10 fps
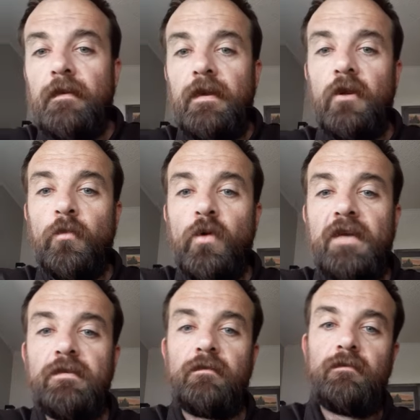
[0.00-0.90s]
In our
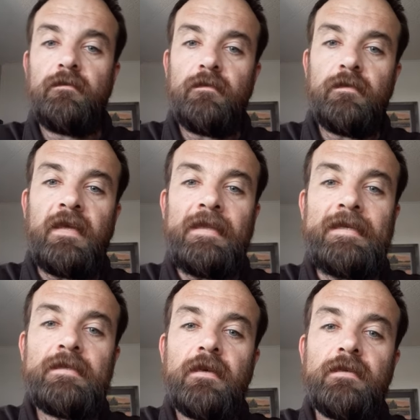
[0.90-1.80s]
present, that
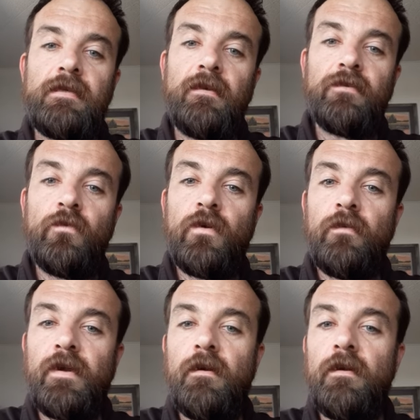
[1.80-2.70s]
leads us to where
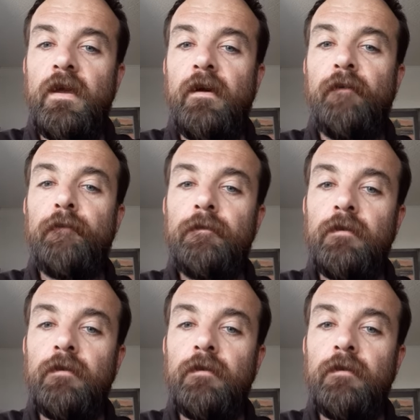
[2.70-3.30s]
we are now.